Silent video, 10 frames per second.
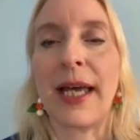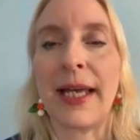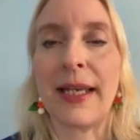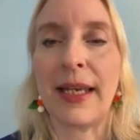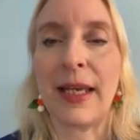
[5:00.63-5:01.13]

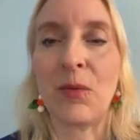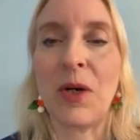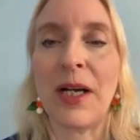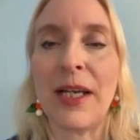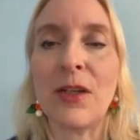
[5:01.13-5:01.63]
at
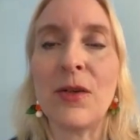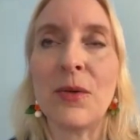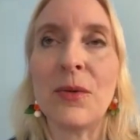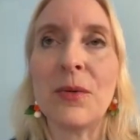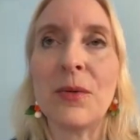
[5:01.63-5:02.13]

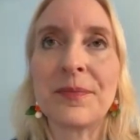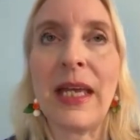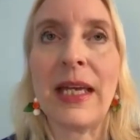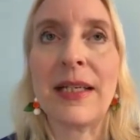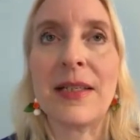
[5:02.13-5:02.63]
NYU,
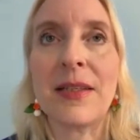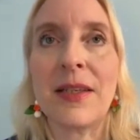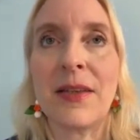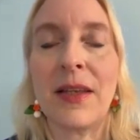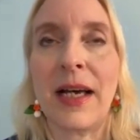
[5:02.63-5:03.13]
and
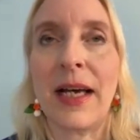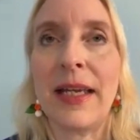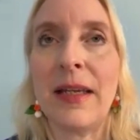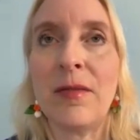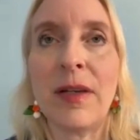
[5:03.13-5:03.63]

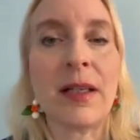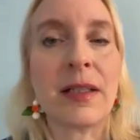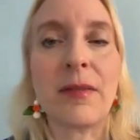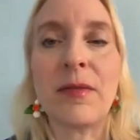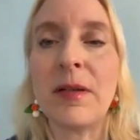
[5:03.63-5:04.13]
I have
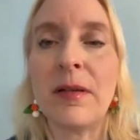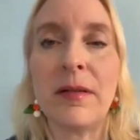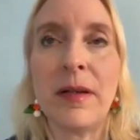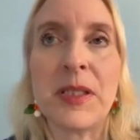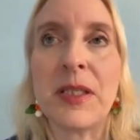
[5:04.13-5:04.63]
held every
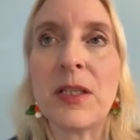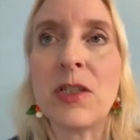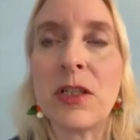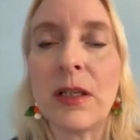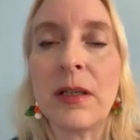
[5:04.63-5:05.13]

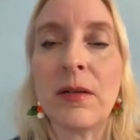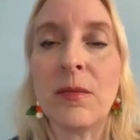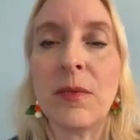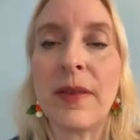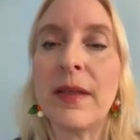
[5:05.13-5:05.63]
position
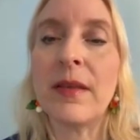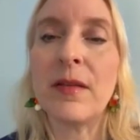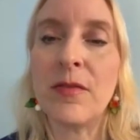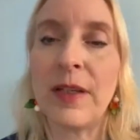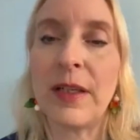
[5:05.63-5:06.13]
within
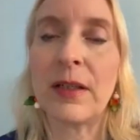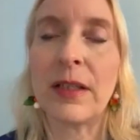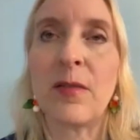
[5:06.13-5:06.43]
the field.